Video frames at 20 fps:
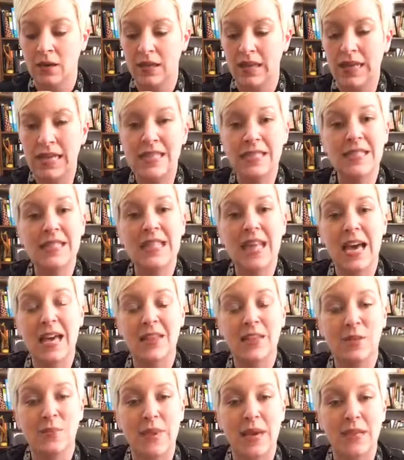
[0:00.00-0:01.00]
is
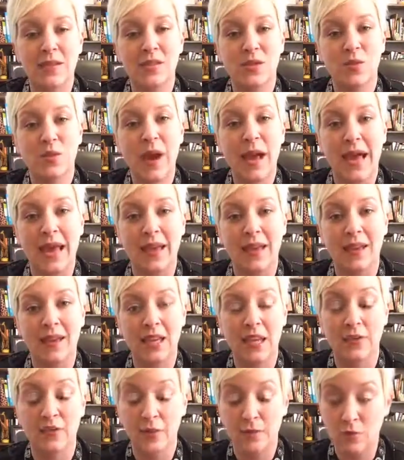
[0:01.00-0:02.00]
that the best way?
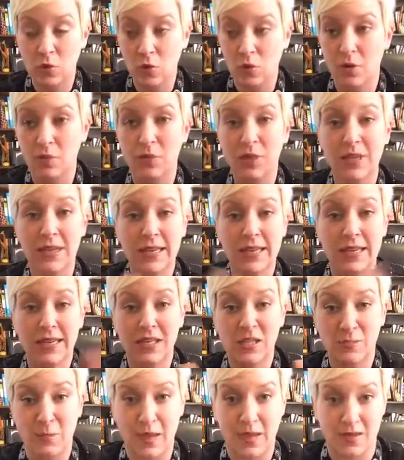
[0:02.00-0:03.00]
If I'm normally an
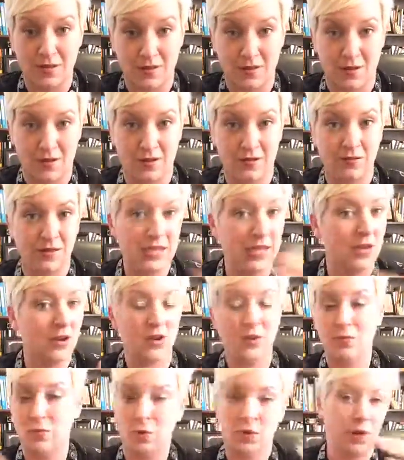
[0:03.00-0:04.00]
expander, take
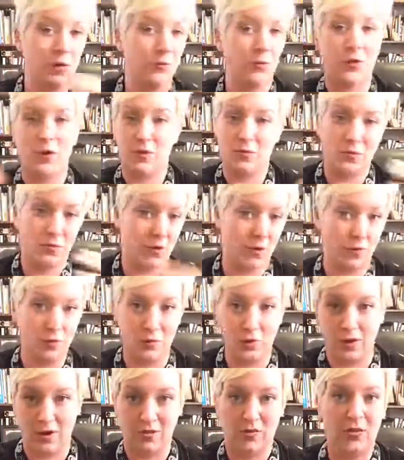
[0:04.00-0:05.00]
on more and more and more and
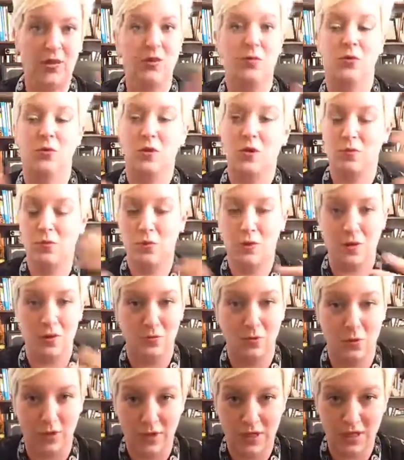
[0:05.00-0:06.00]
more, fit more and
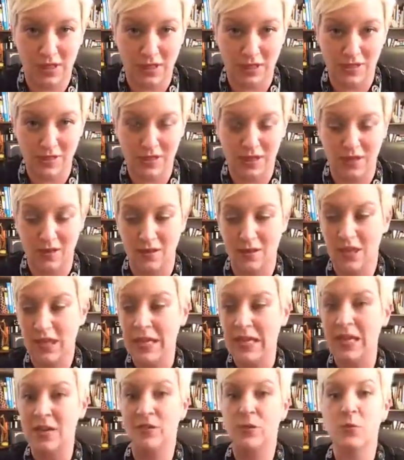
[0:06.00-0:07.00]
more things in.
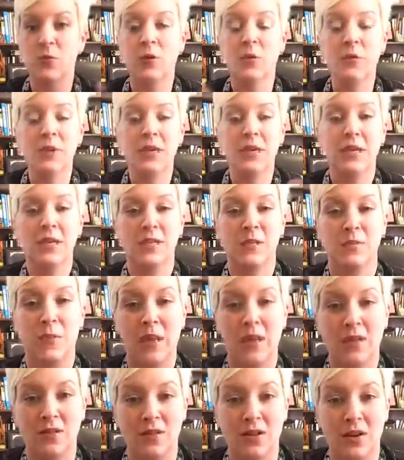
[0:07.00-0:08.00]
If I'm normally an
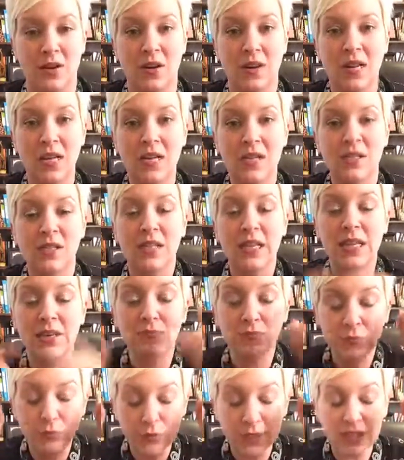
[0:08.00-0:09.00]
expander, to
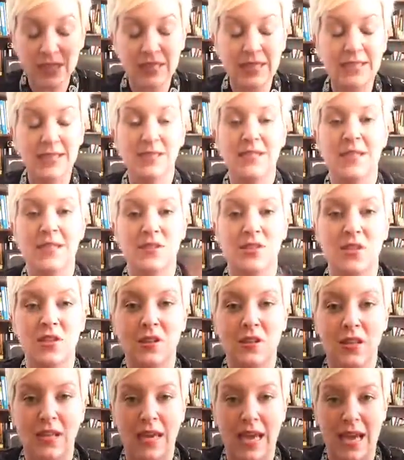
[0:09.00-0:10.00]
really
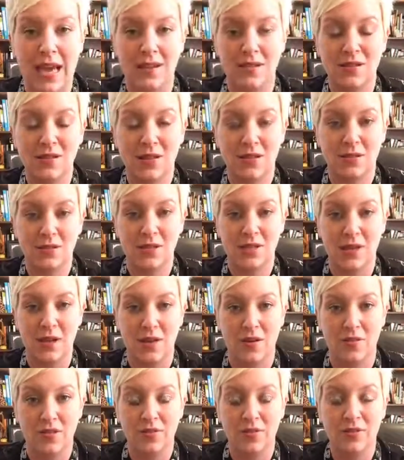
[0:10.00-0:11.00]
intentionally ask
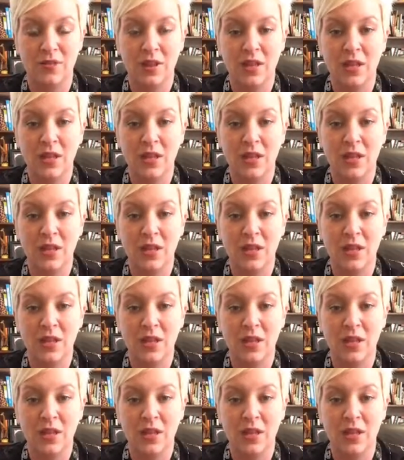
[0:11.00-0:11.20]
yourself,